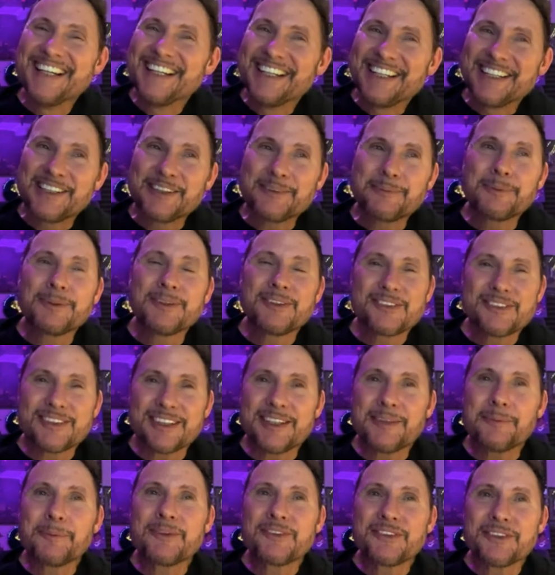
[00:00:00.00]
It was
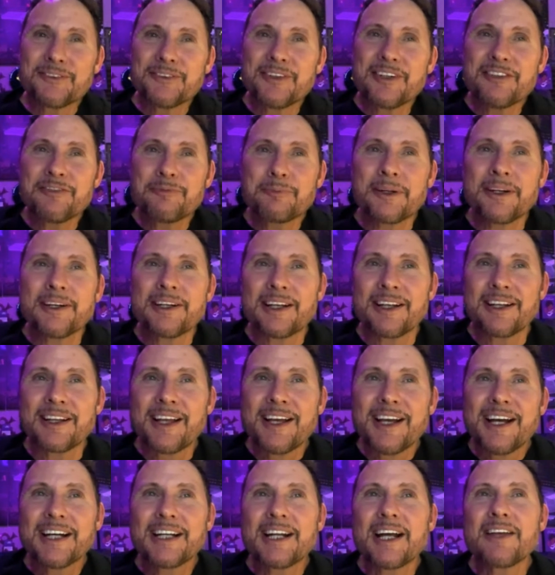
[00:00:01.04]
a rough,
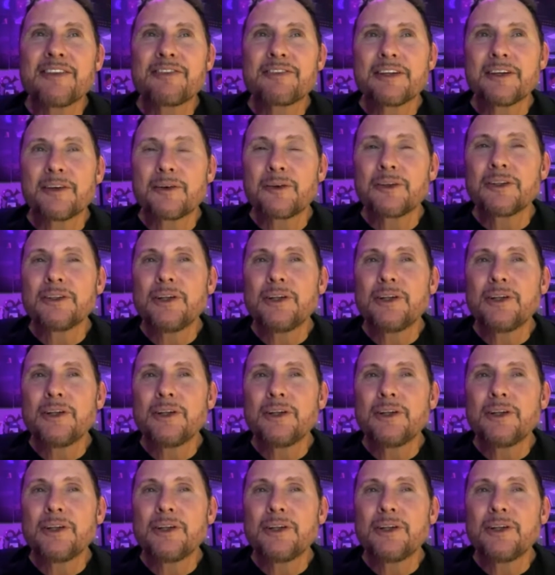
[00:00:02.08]
I think,